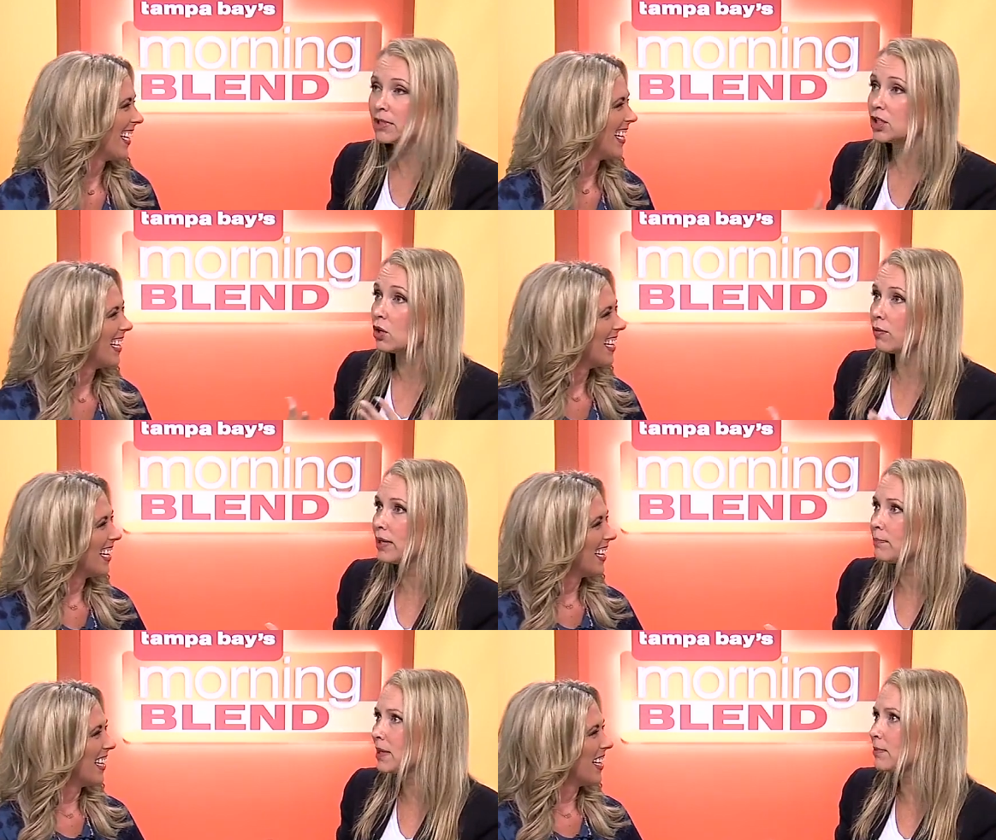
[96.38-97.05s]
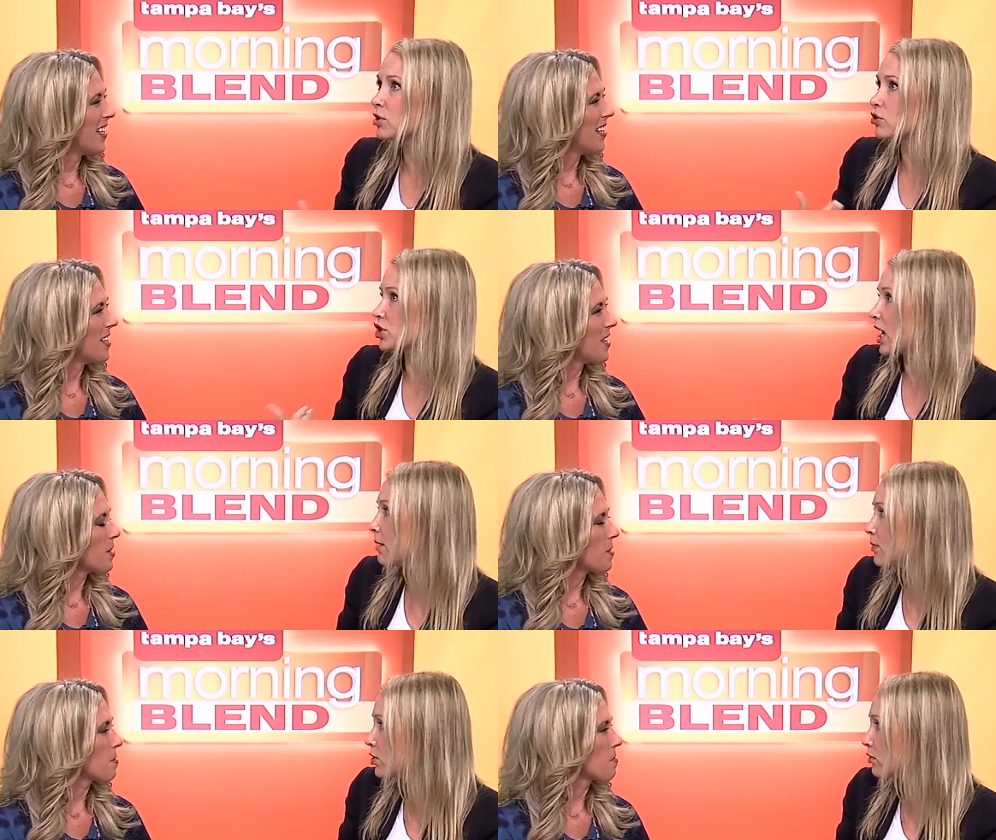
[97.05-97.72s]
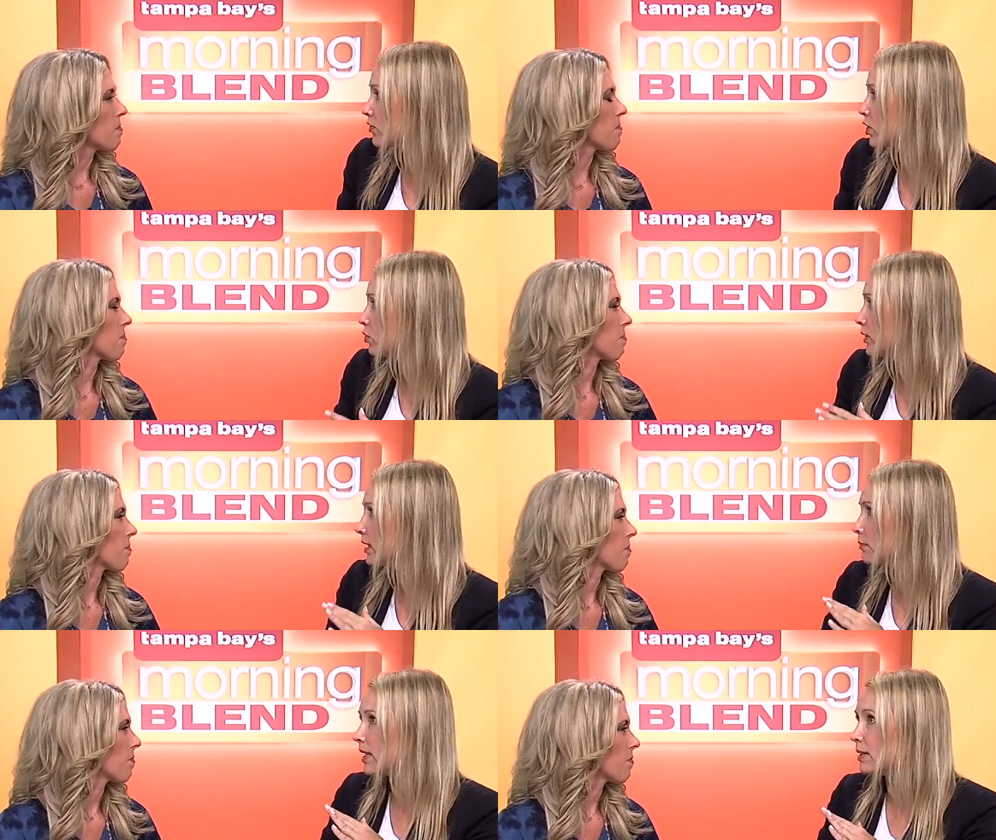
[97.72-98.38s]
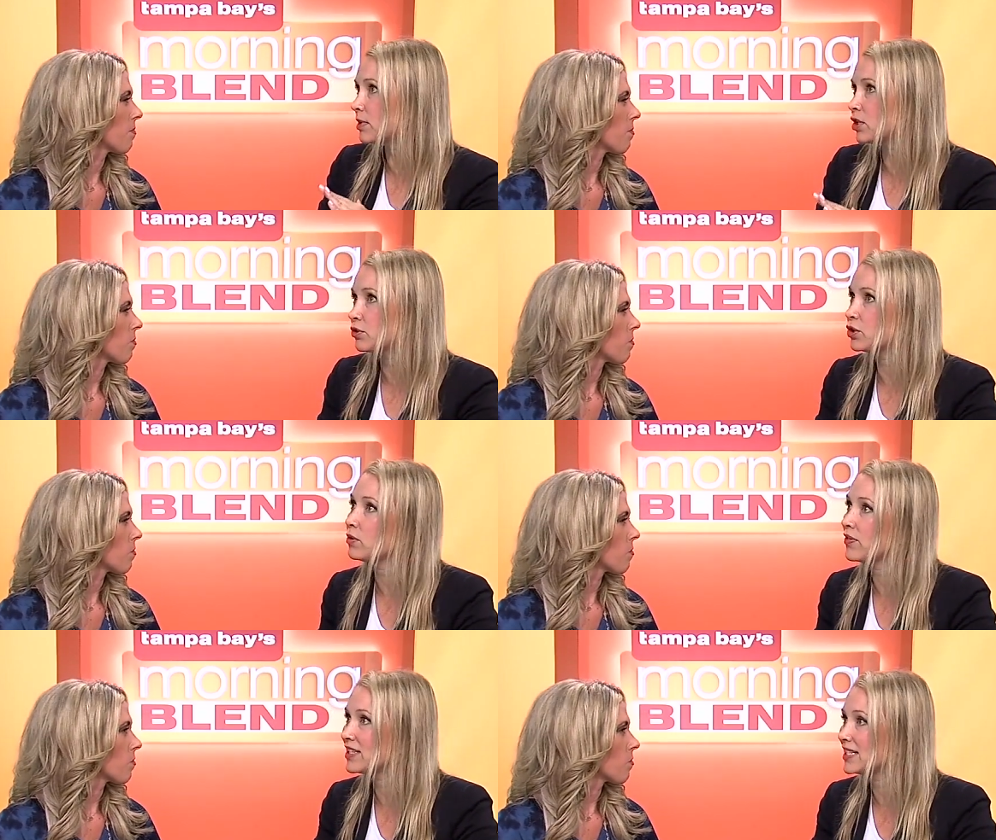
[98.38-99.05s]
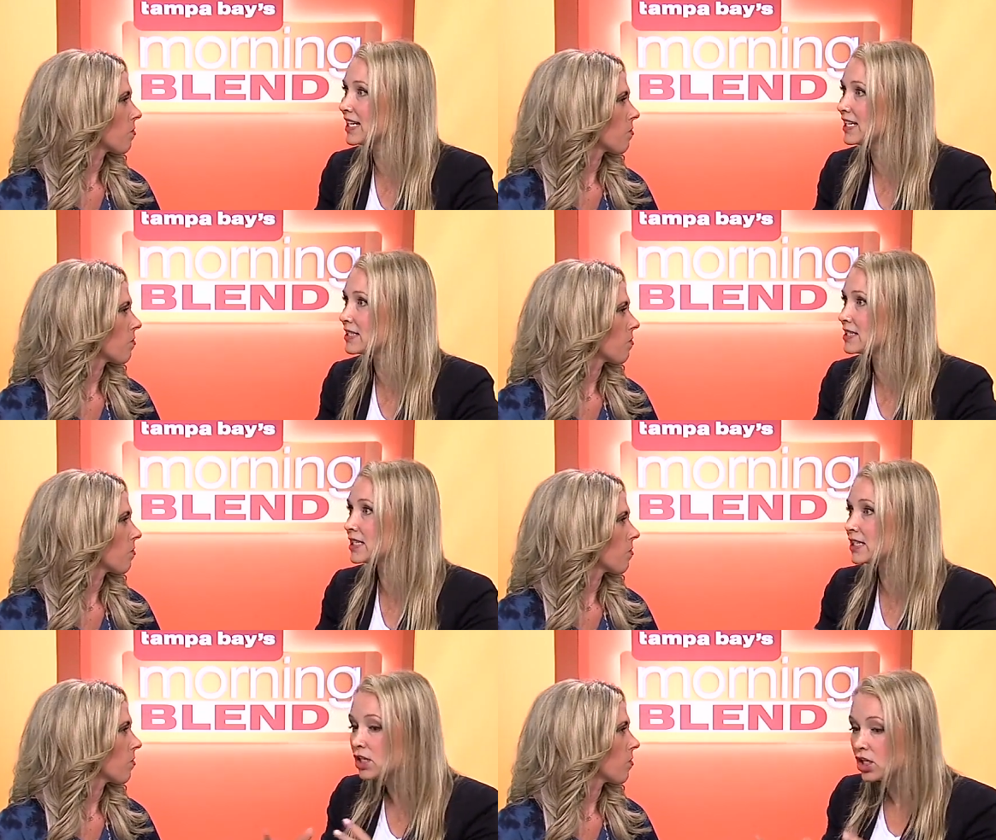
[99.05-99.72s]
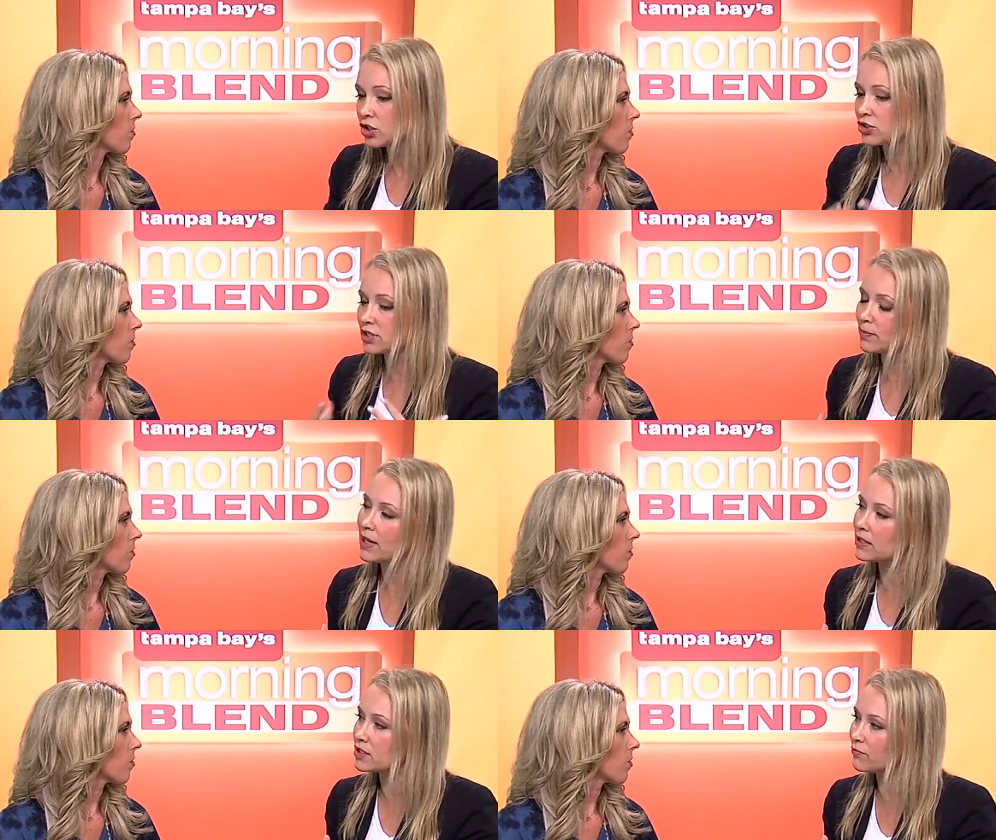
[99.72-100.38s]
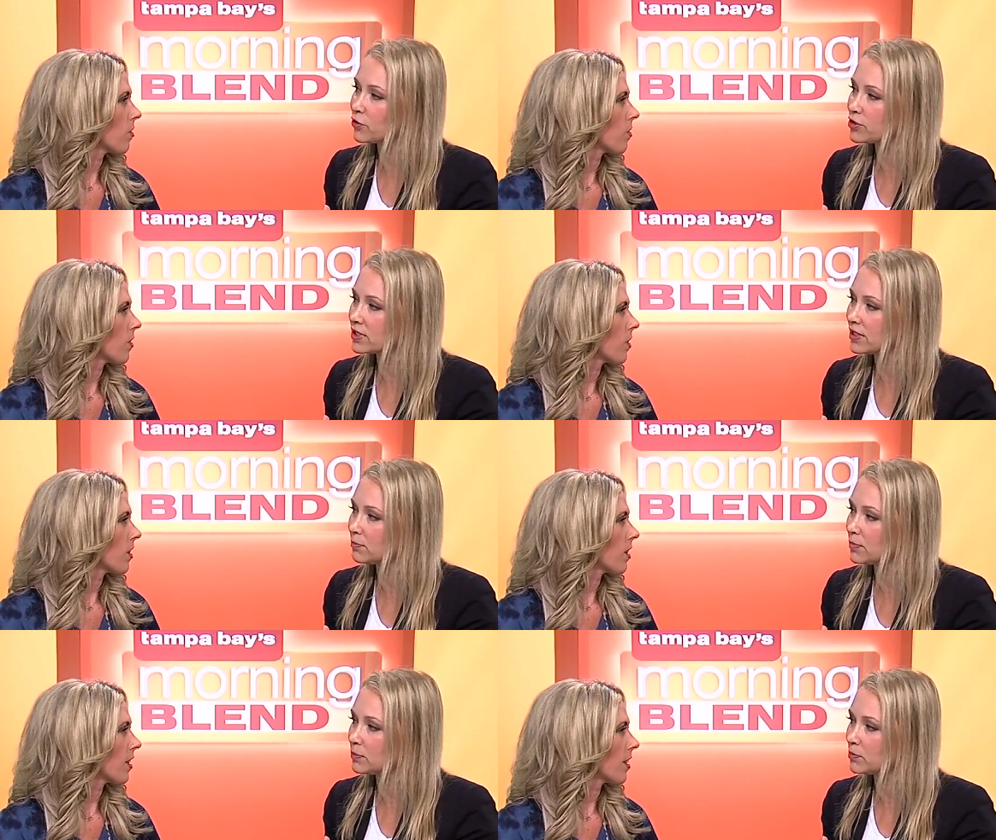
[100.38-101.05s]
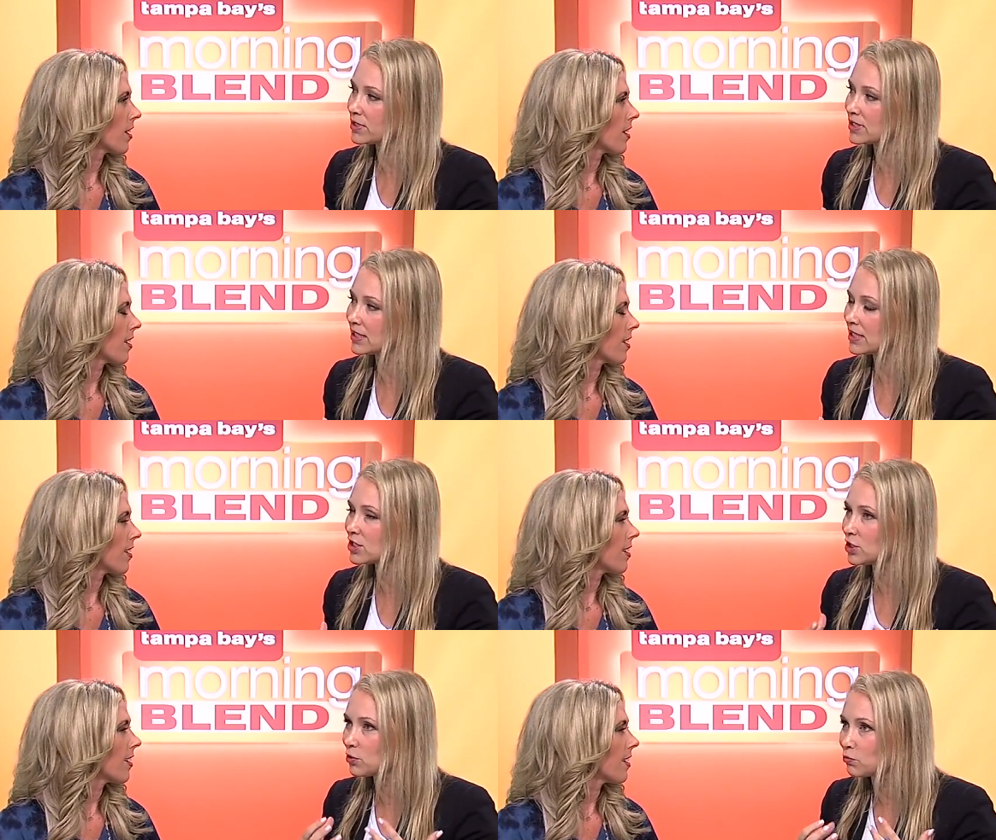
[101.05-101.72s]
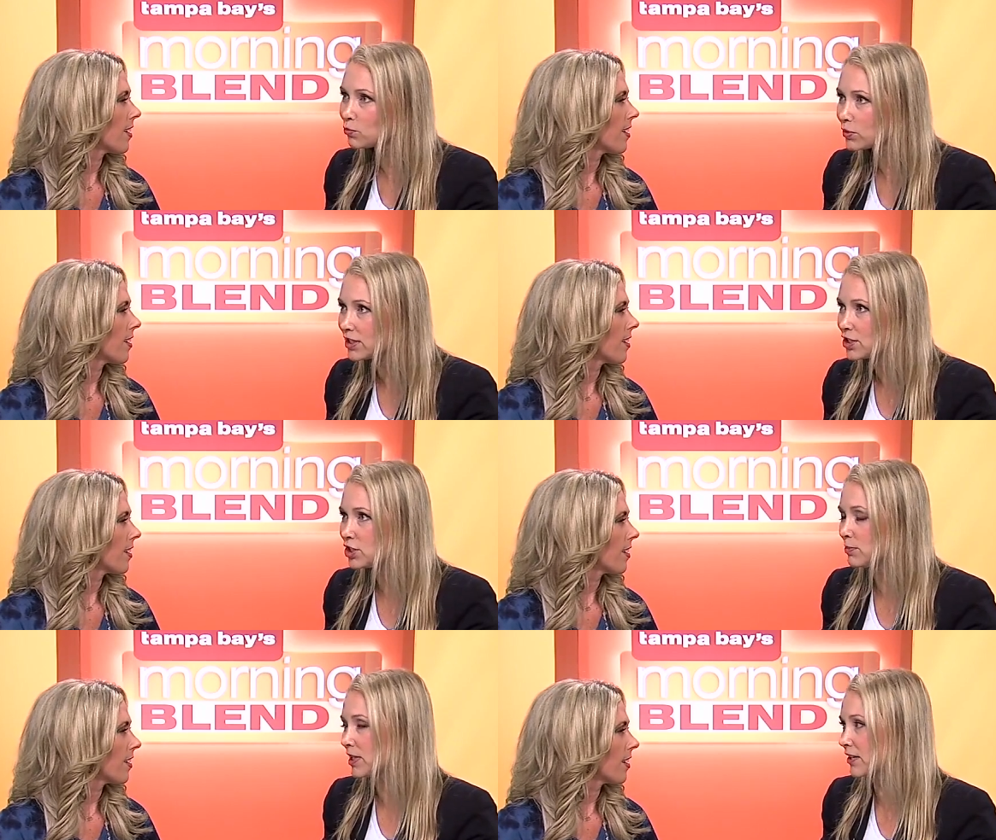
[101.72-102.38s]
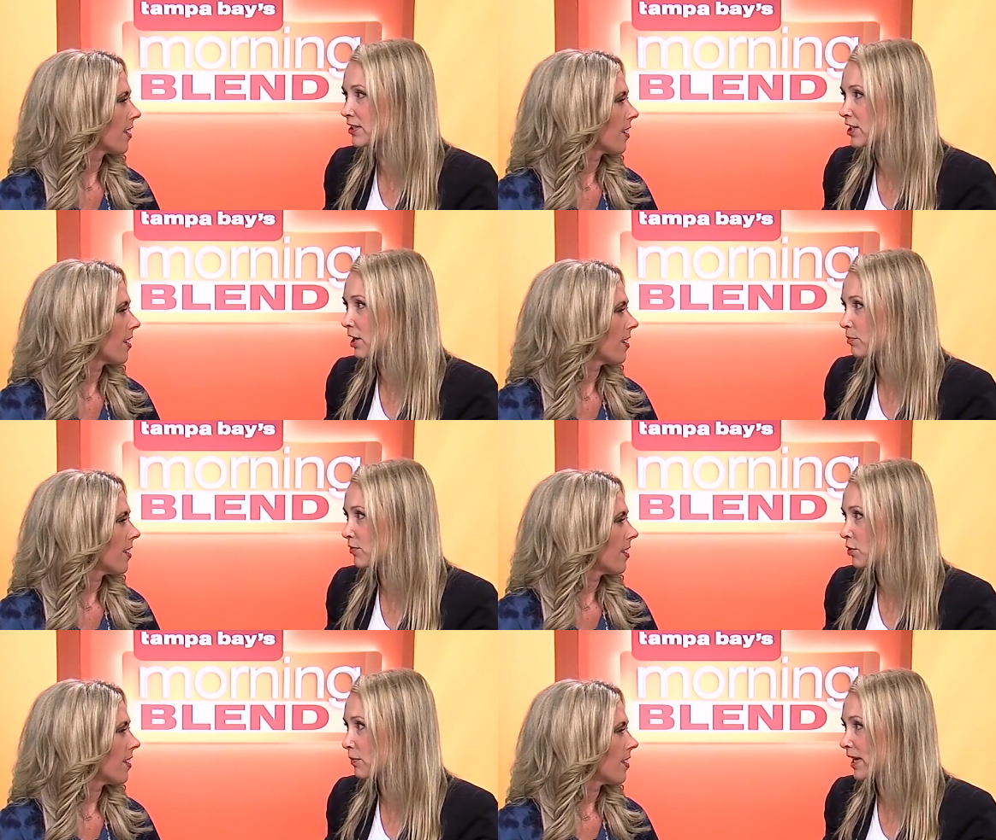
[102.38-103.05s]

Speaker 1: you know, and maybe your job interviewing, maybe you're new on the dating scene. Your smile is the first thing that people see, so it really should be on the top of your